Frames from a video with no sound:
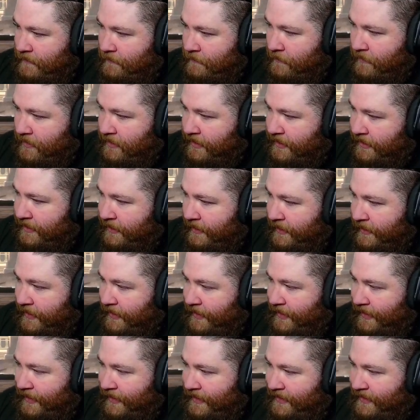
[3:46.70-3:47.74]
Right.
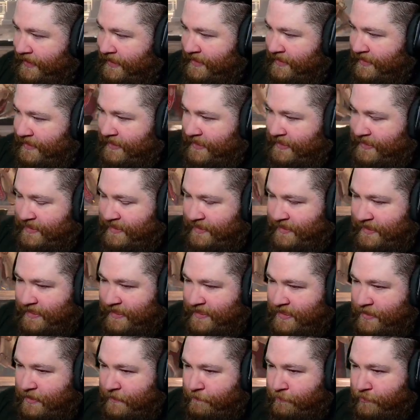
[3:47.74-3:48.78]
And
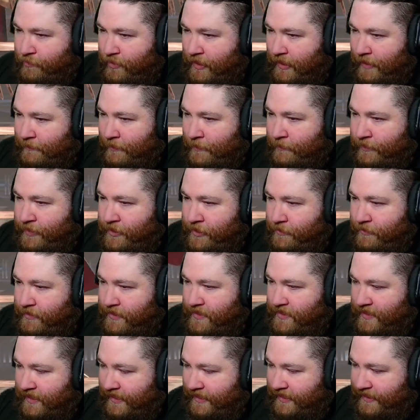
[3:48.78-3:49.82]
that's a problem when you
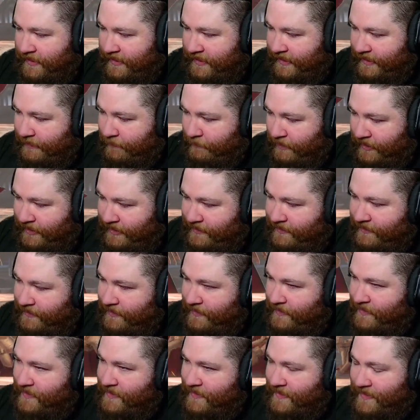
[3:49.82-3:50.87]
design a game like
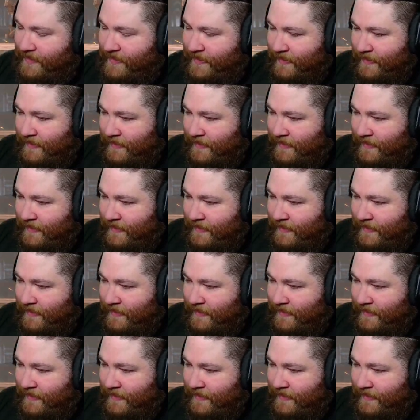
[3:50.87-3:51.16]
this.